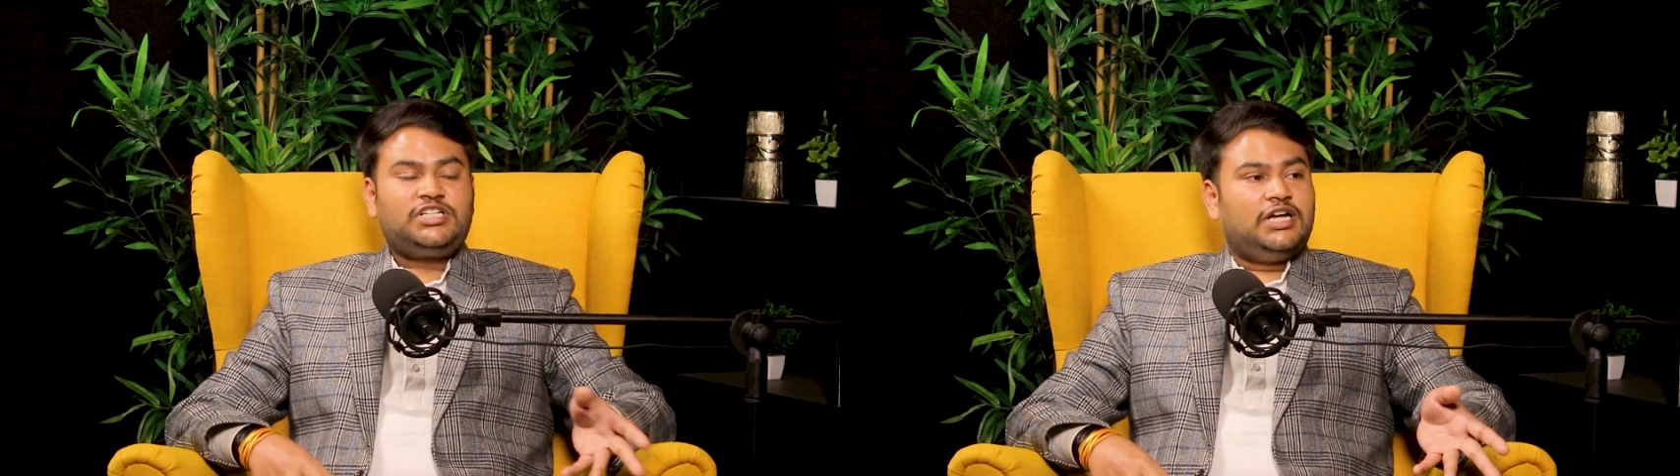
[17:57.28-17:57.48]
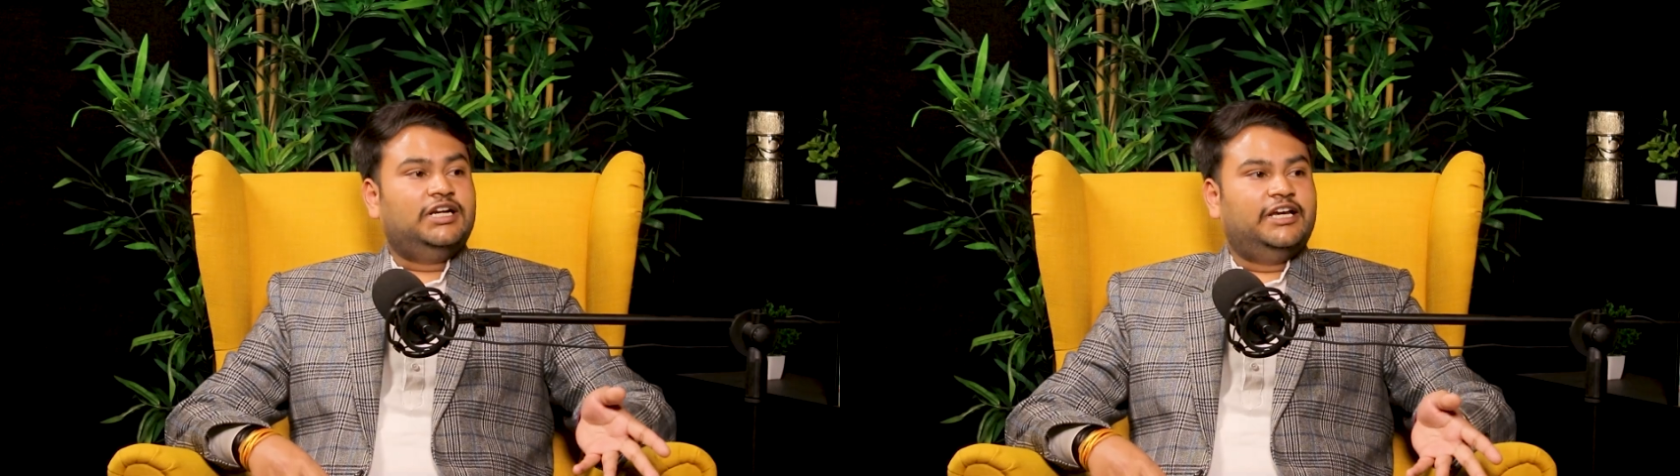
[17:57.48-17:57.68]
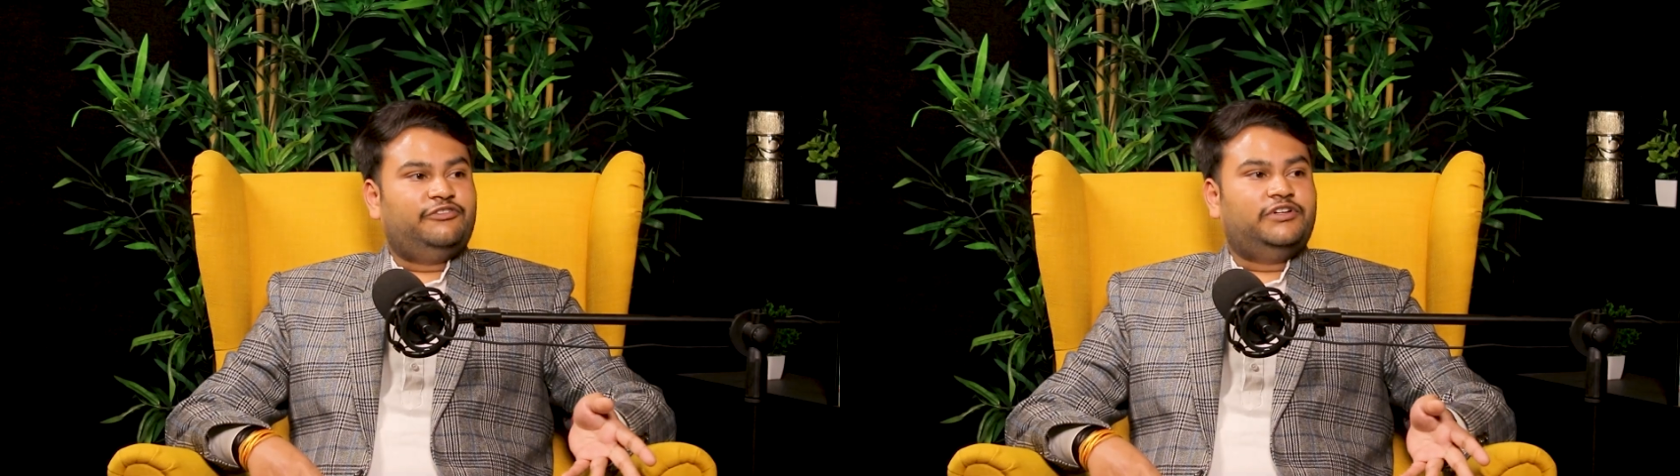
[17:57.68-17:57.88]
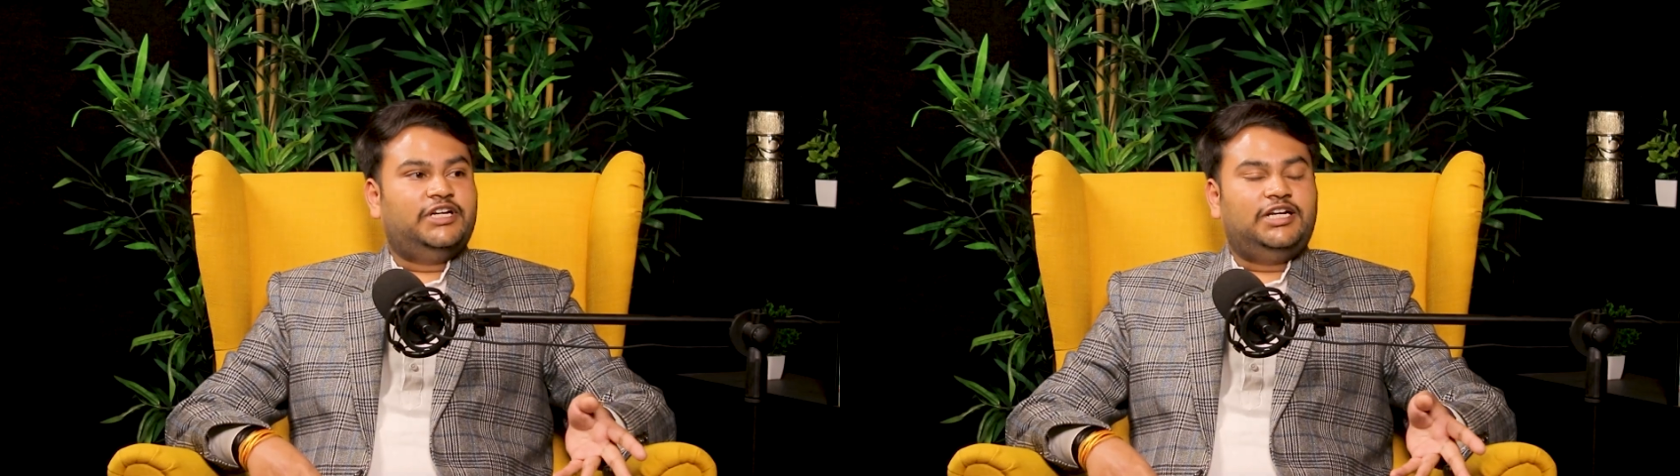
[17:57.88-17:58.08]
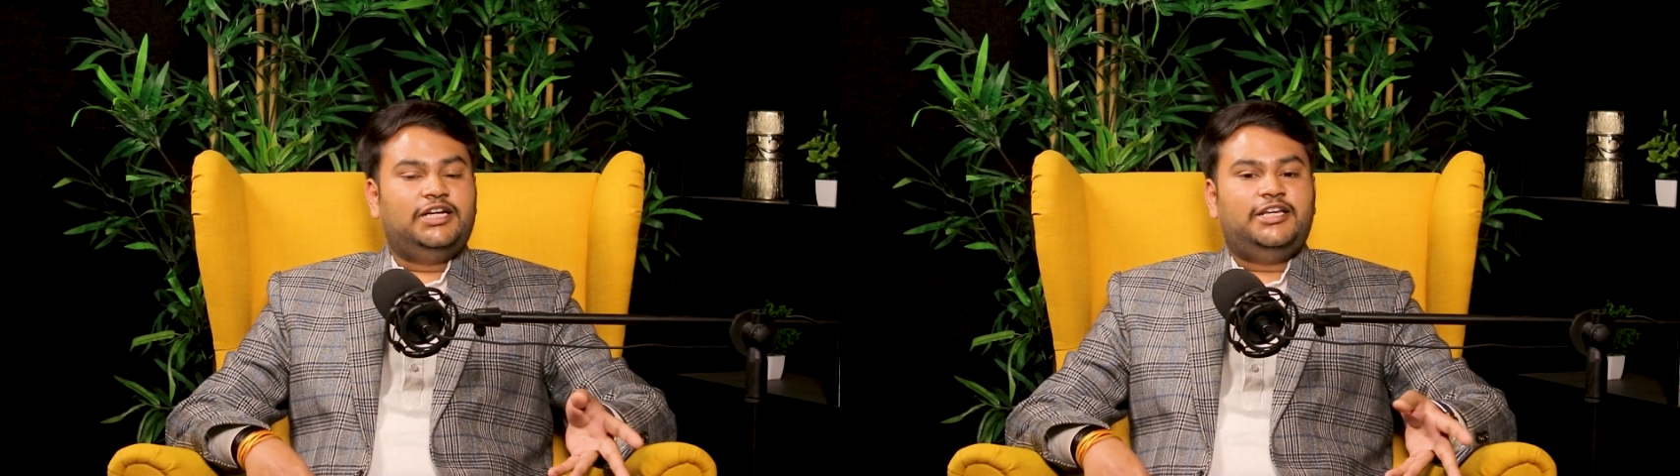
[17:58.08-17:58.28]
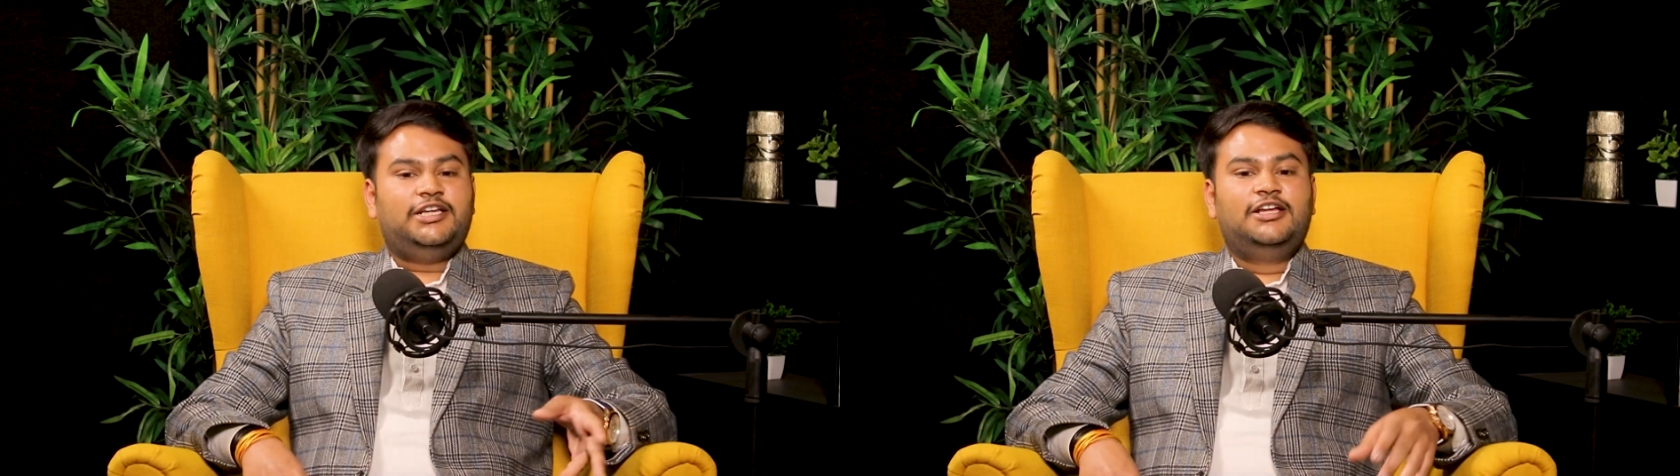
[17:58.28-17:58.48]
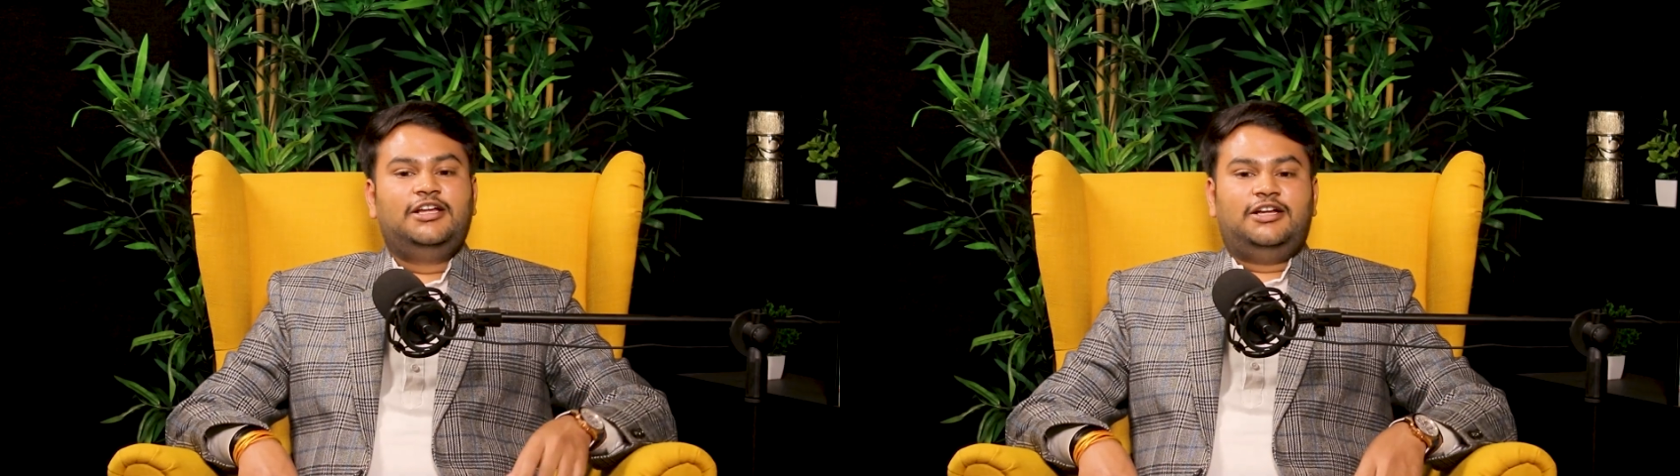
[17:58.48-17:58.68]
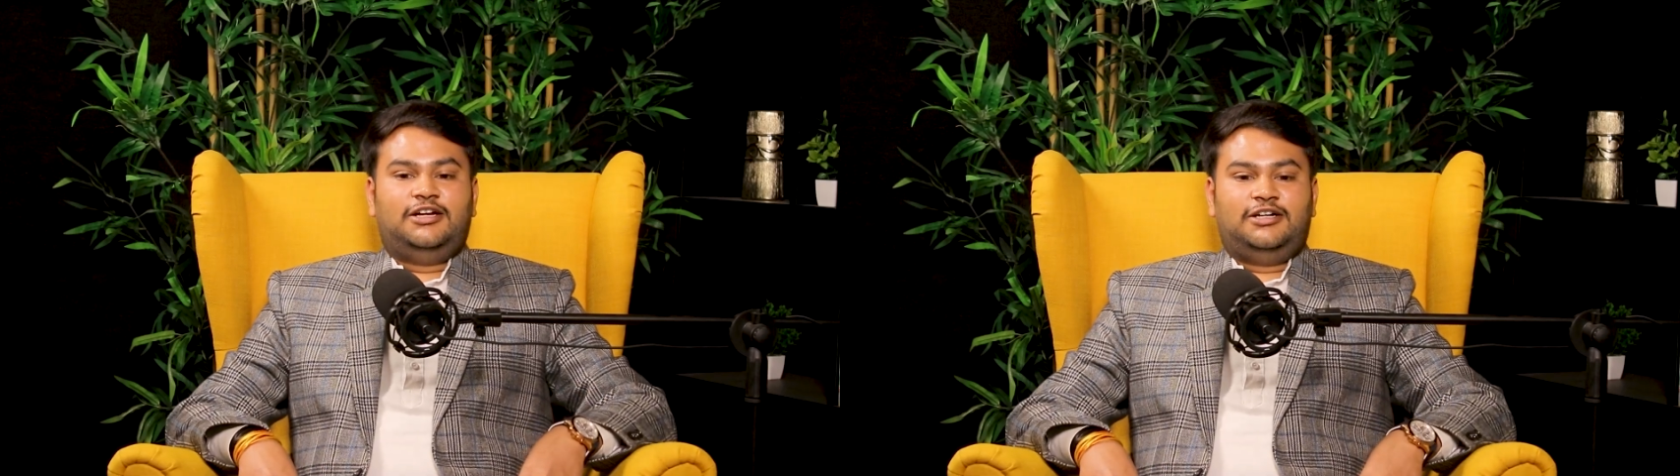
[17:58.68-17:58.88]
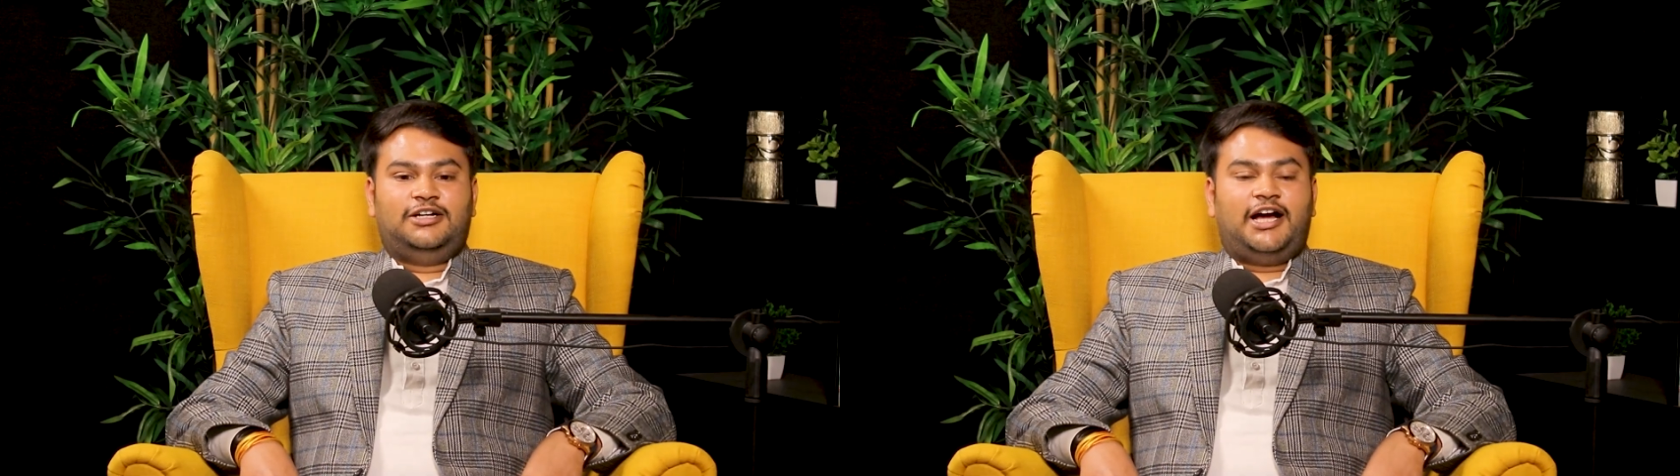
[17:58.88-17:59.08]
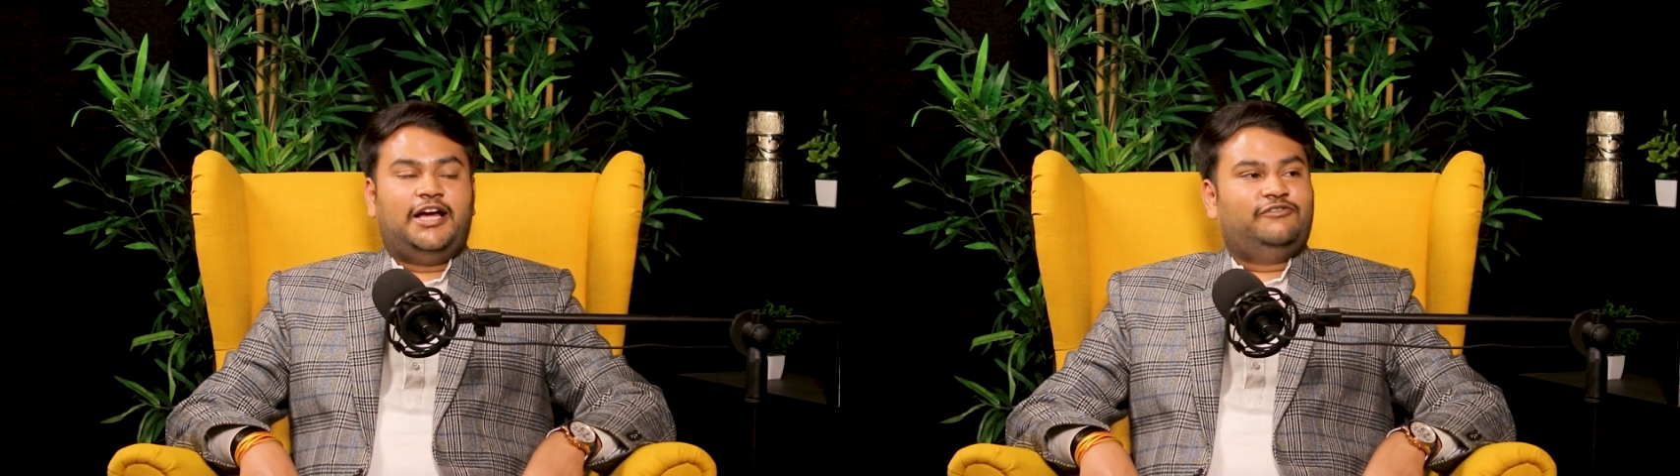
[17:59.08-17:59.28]
definitely
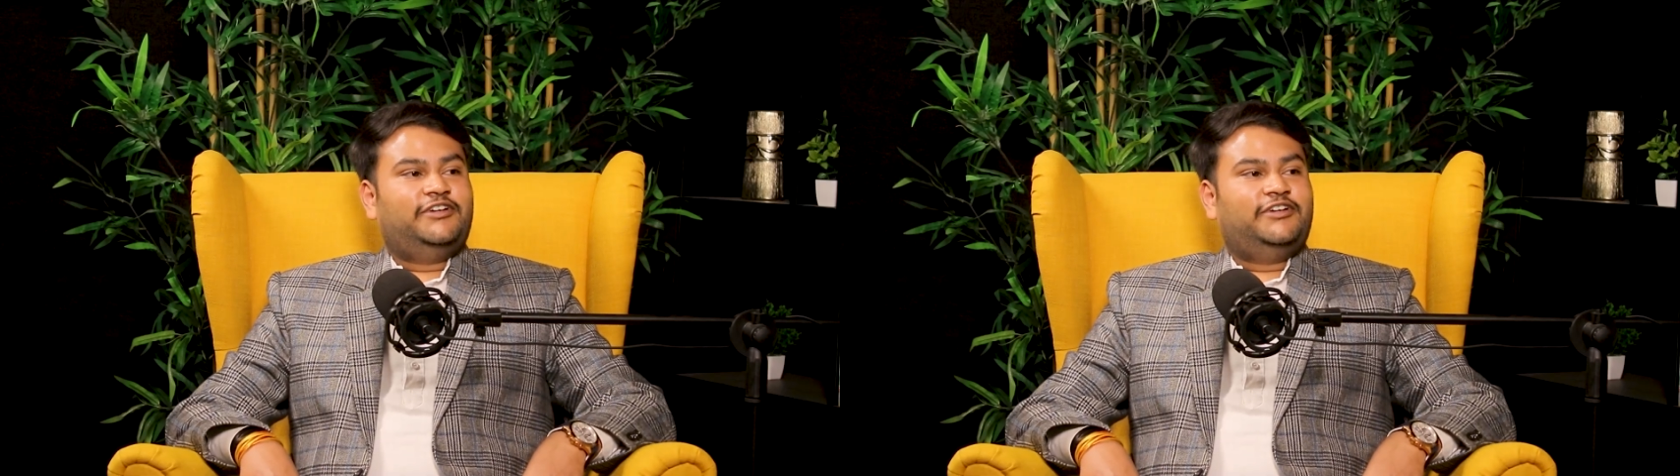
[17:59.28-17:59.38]
I'm